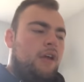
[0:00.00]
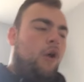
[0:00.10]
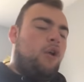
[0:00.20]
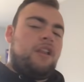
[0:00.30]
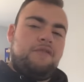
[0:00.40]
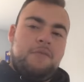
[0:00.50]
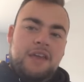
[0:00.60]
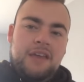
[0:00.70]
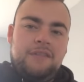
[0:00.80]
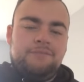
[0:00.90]
luckily for
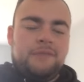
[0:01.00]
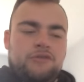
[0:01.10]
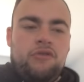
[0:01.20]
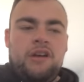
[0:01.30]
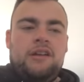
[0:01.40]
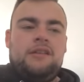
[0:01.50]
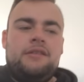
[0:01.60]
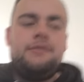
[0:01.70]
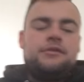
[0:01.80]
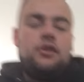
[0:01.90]
me, it's rained.
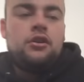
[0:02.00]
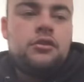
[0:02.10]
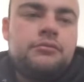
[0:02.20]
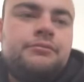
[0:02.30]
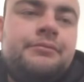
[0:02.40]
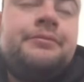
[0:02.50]
So,